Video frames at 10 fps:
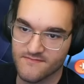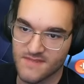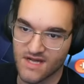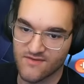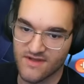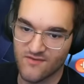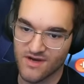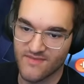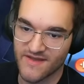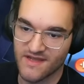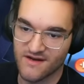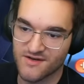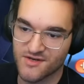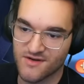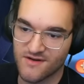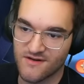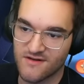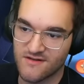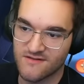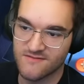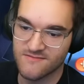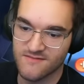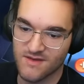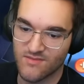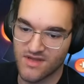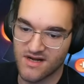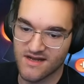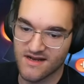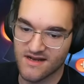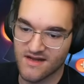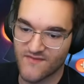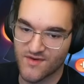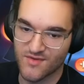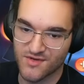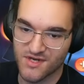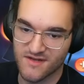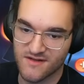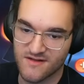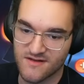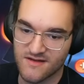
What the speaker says: Not really worried about the archer at all. Can block an uncomfortable chill.